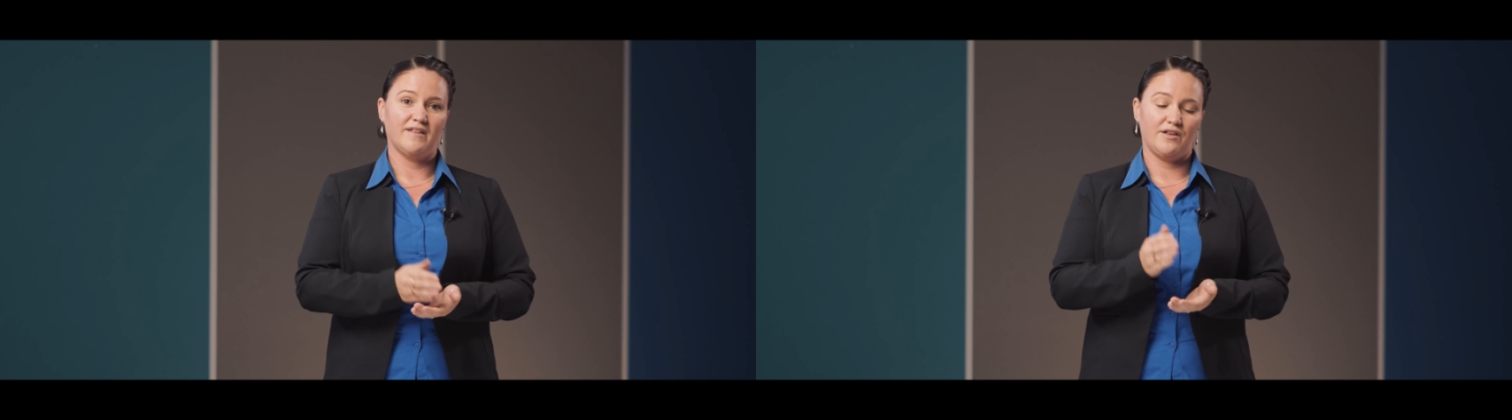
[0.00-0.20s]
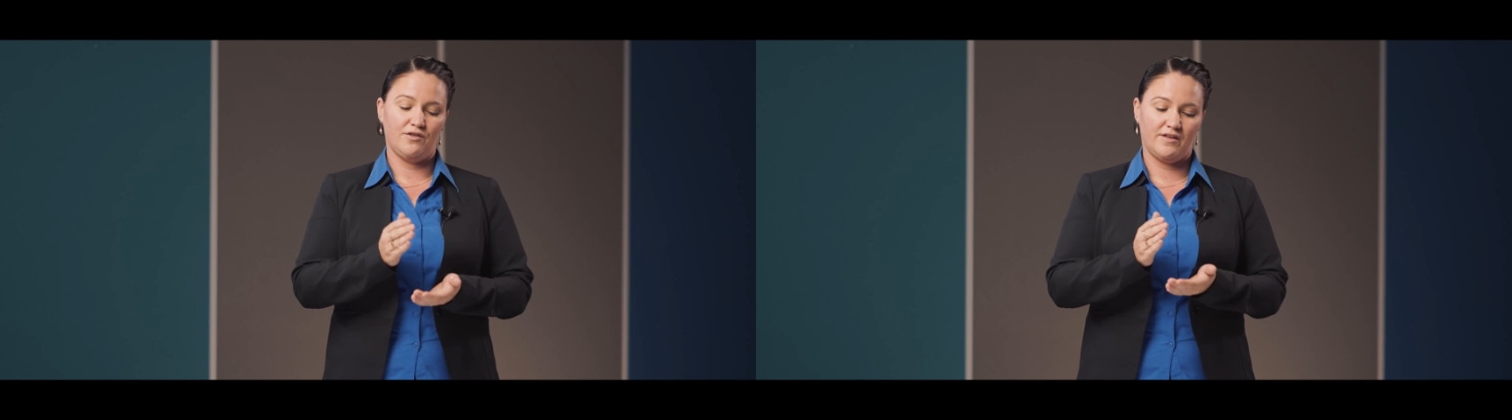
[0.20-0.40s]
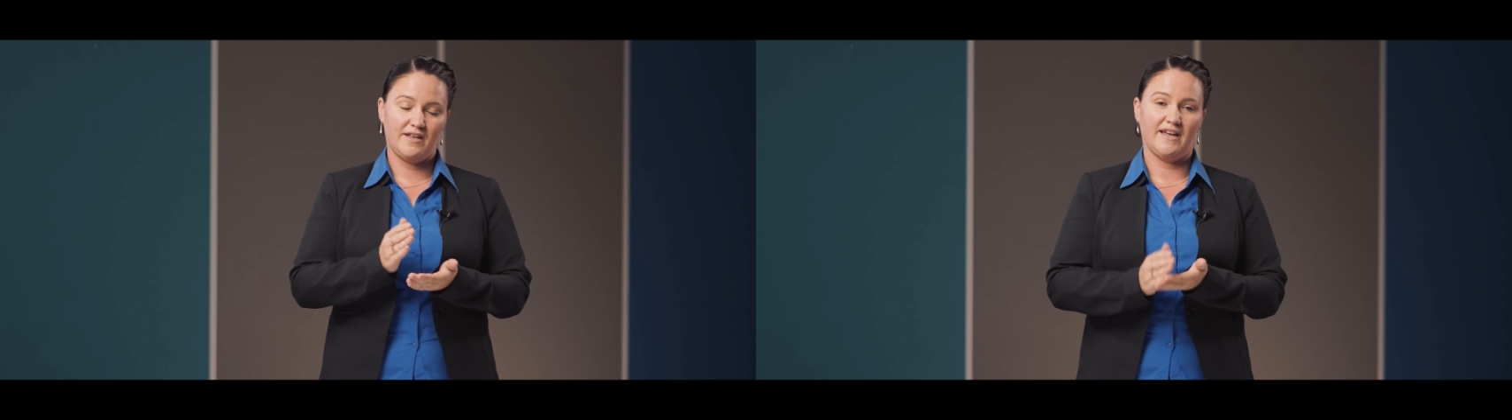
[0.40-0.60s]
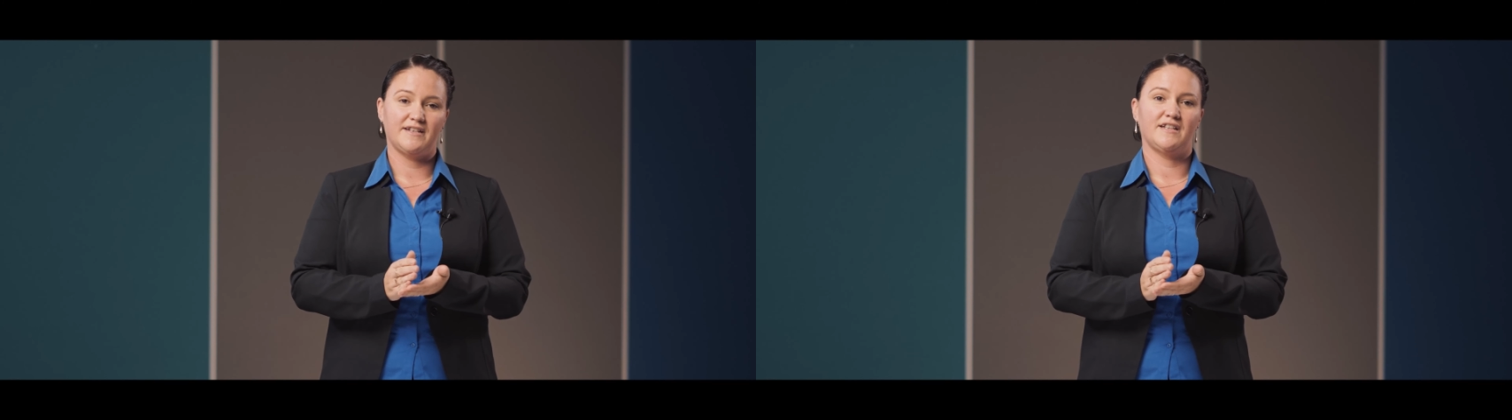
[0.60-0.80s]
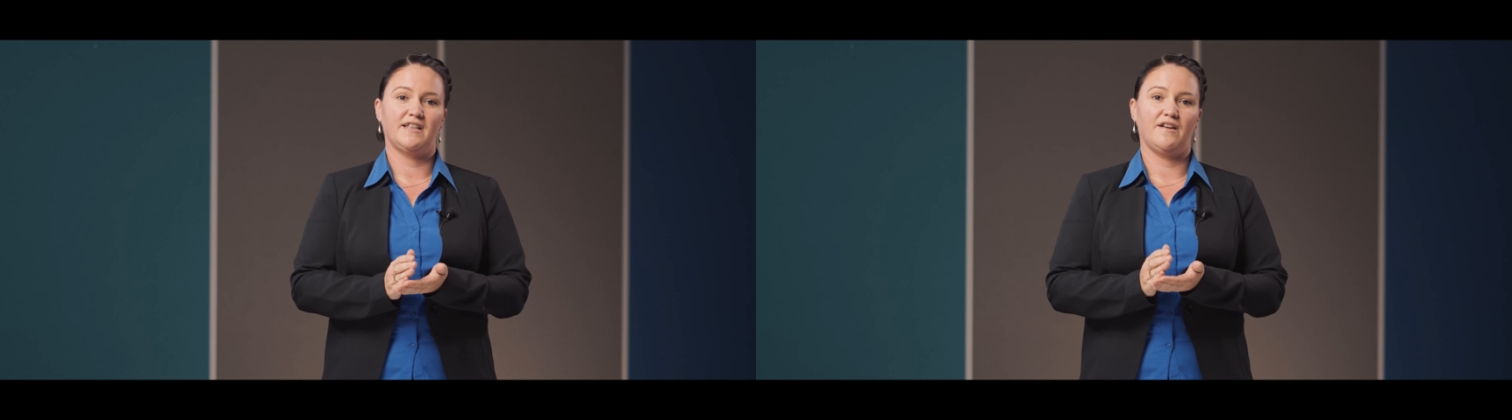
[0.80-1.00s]
that you
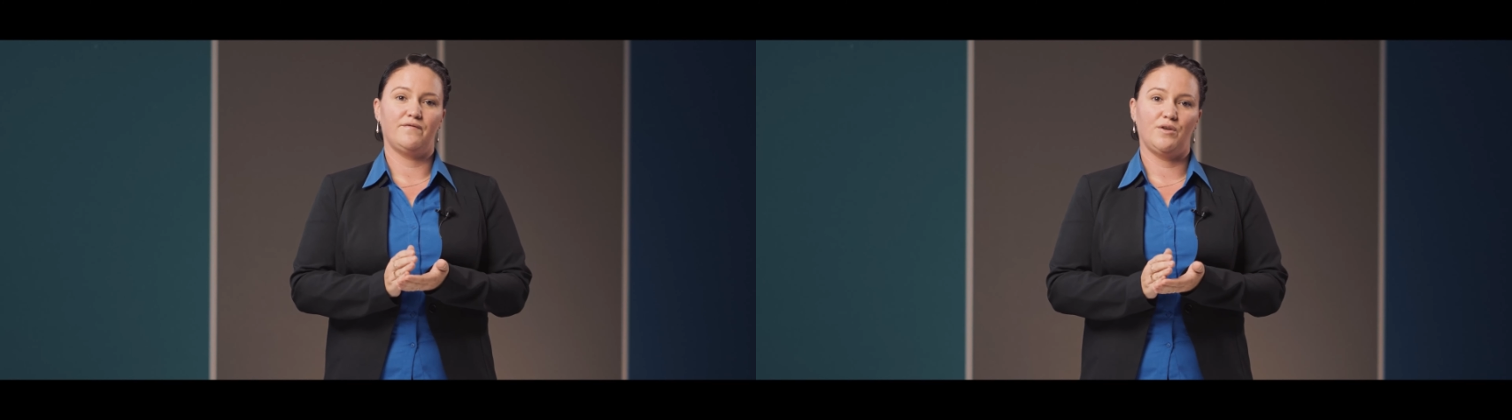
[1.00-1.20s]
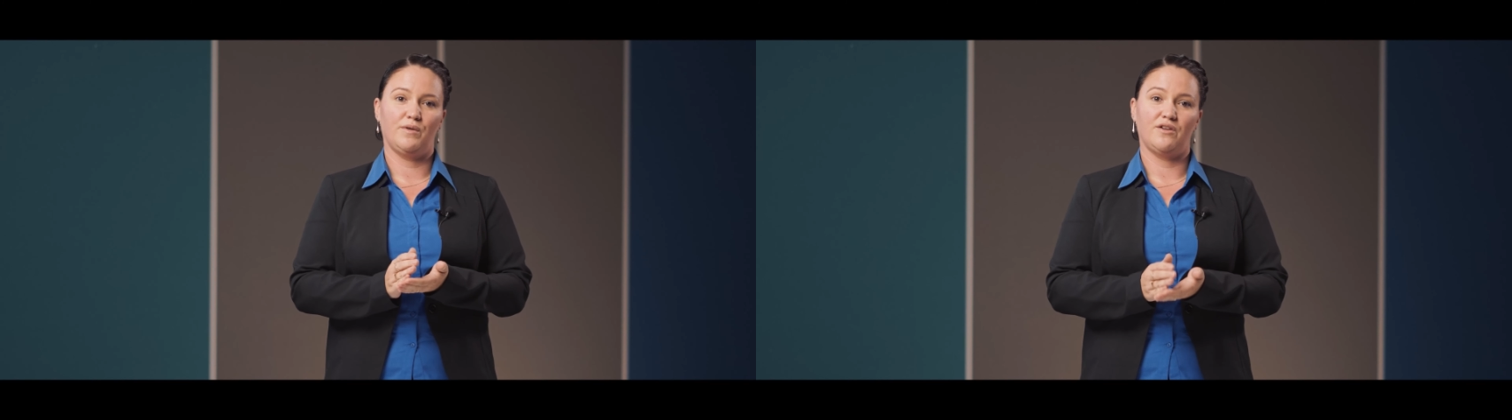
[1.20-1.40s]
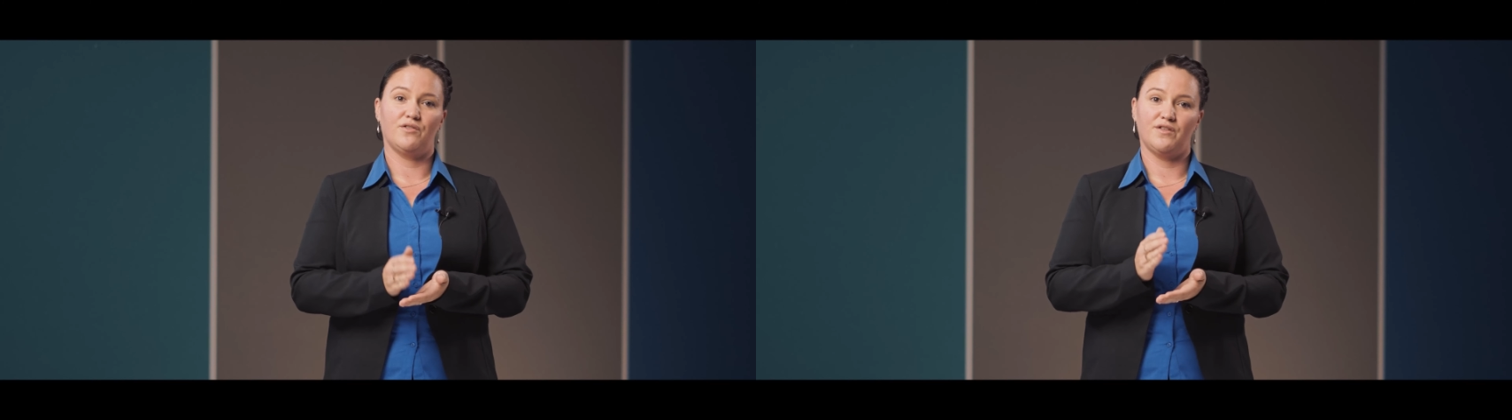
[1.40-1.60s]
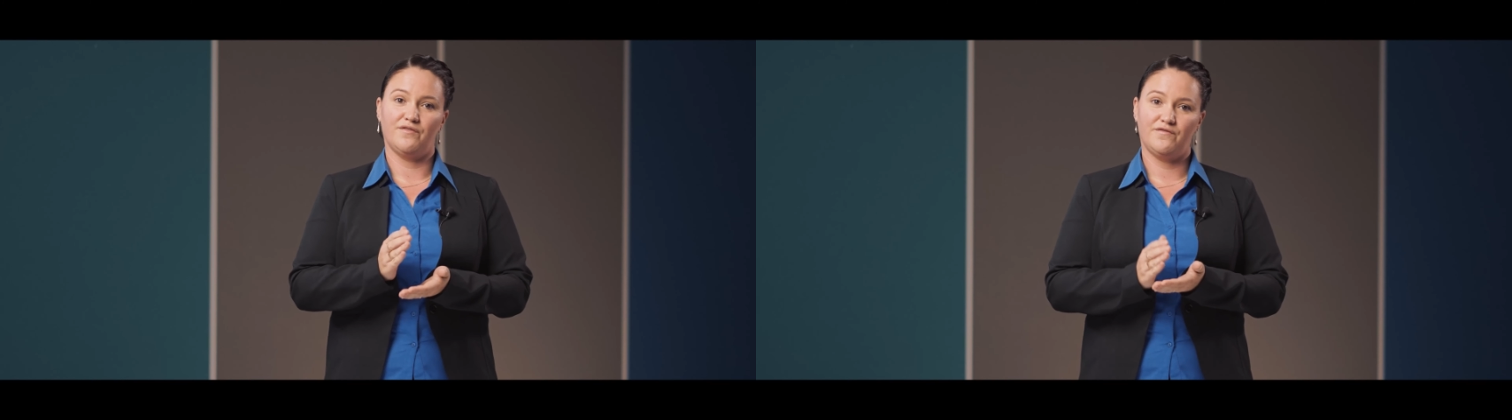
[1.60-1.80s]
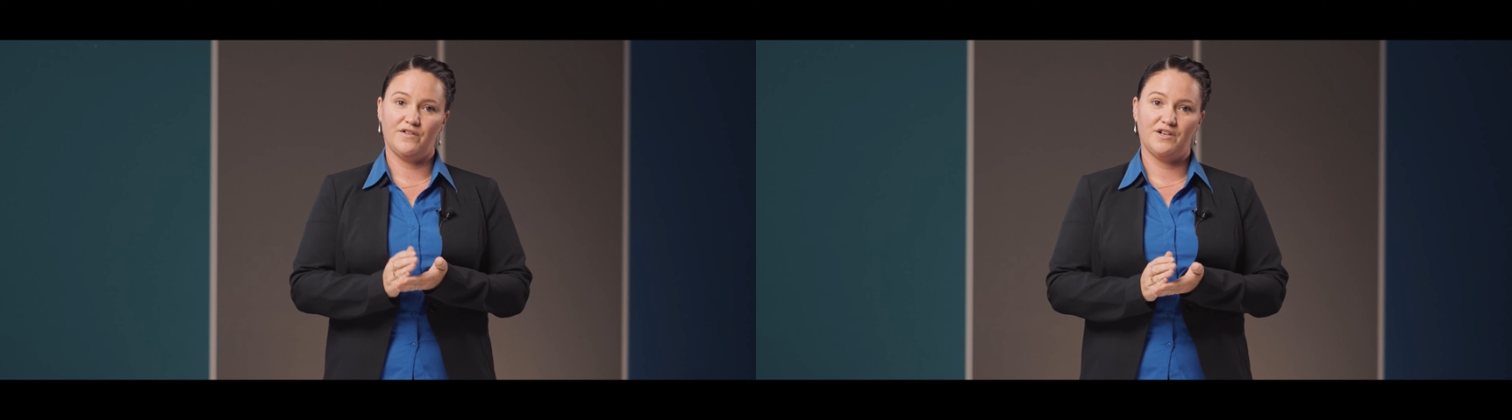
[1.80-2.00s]
get to that viewing on the
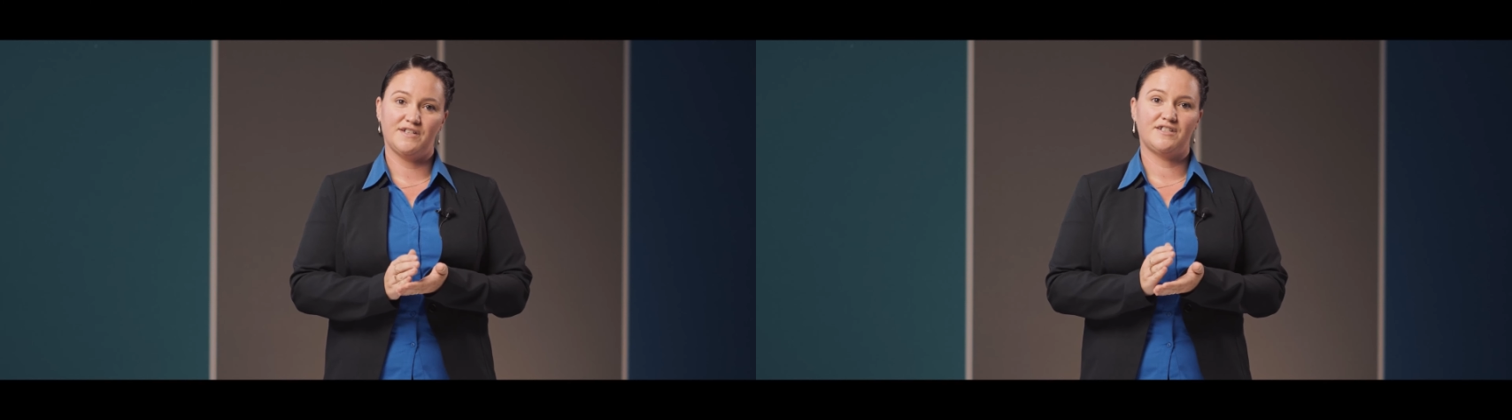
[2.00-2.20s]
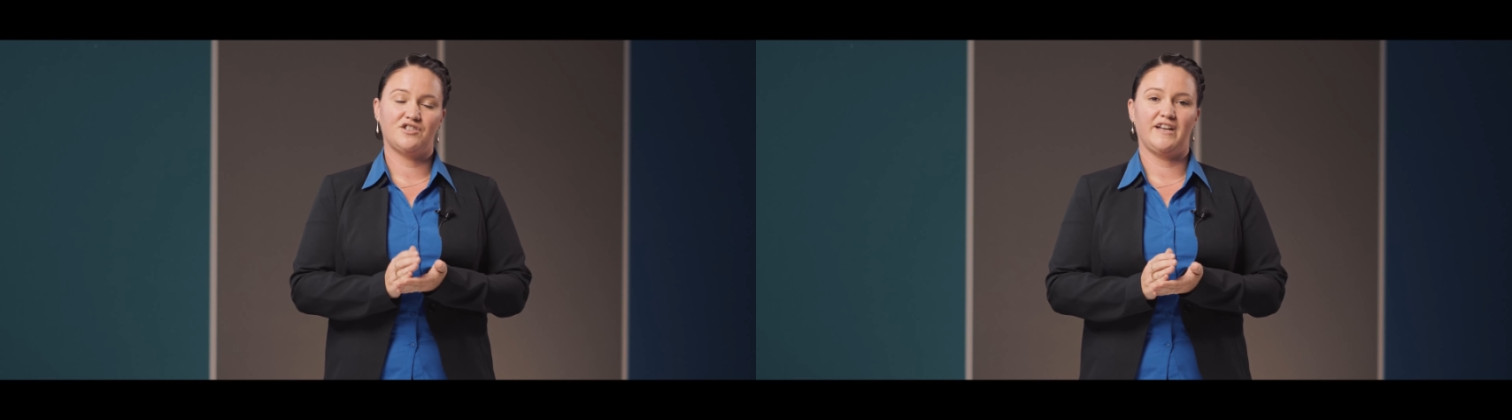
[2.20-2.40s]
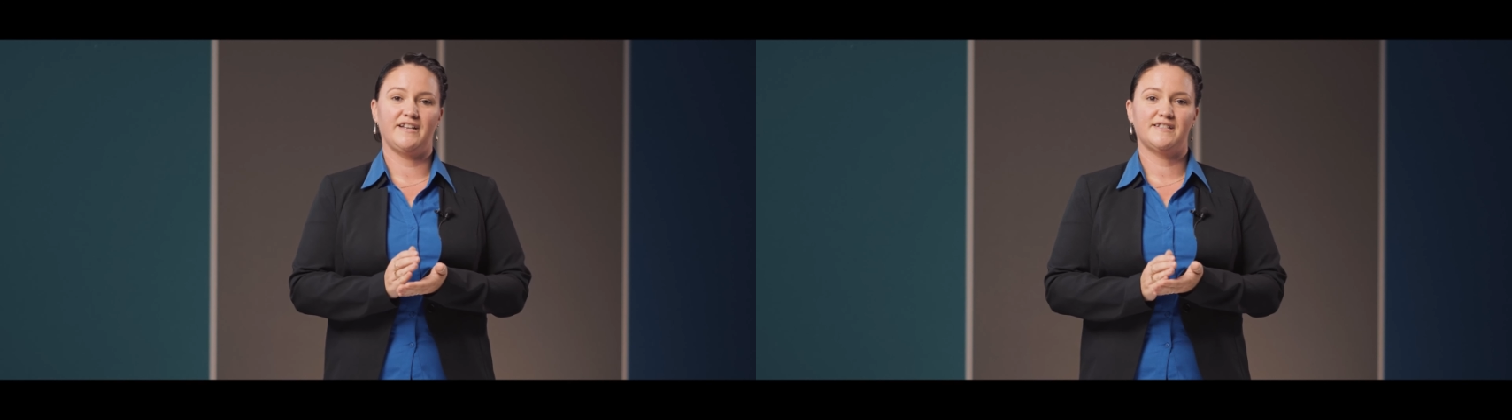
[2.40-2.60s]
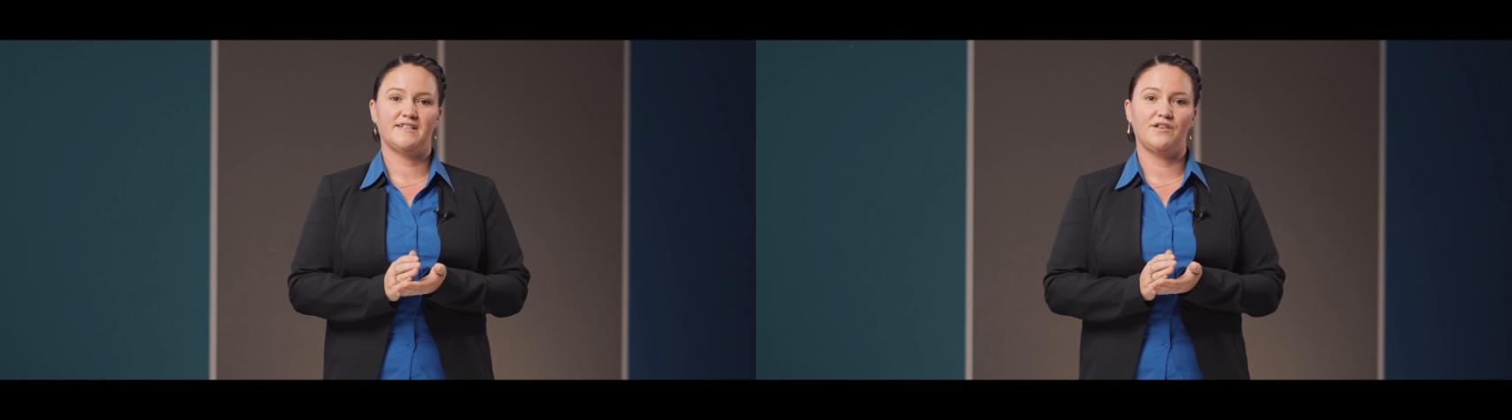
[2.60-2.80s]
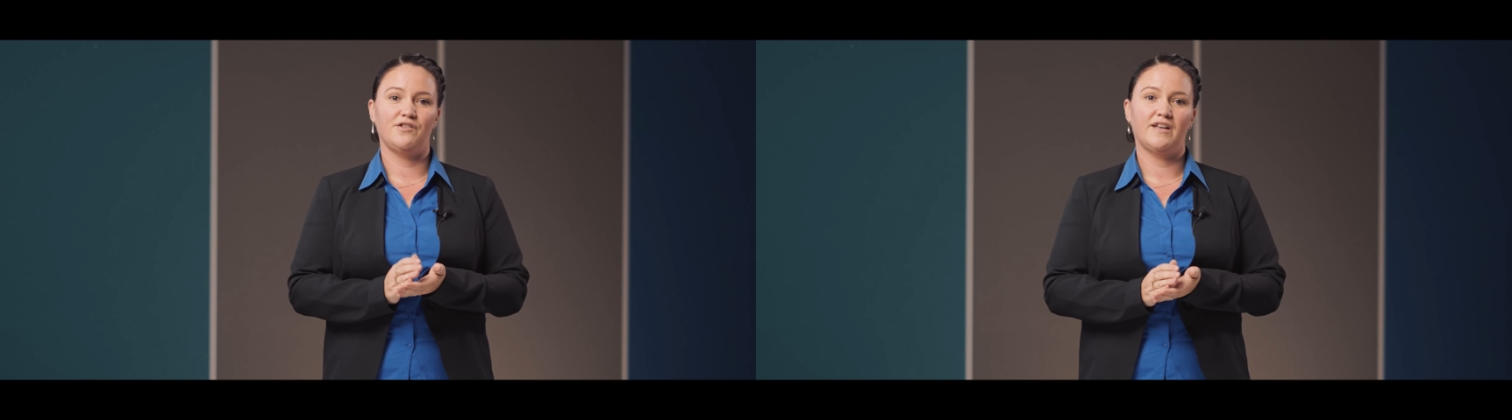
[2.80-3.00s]
first chance
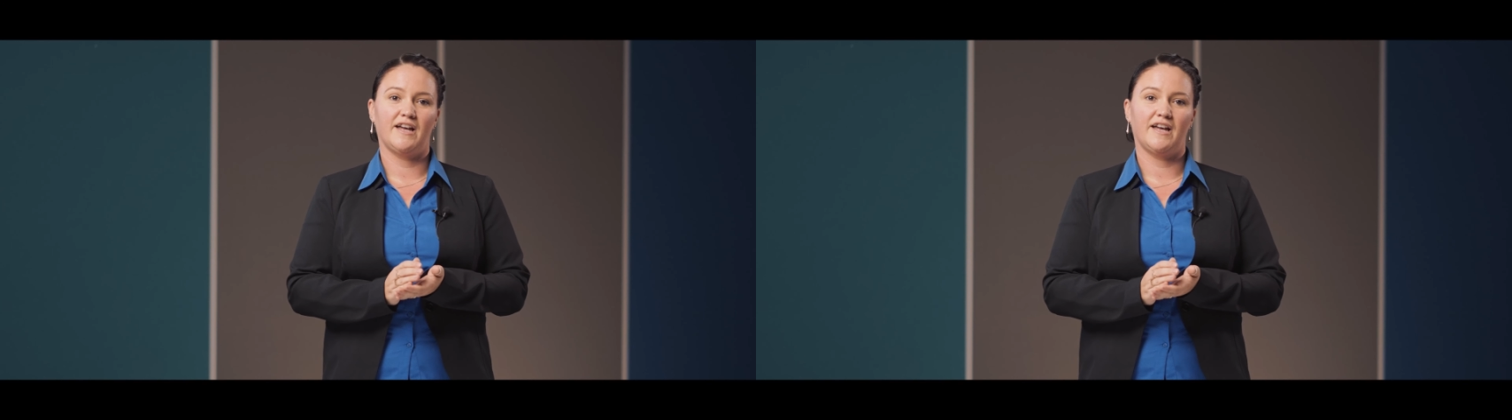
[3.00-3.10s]
that you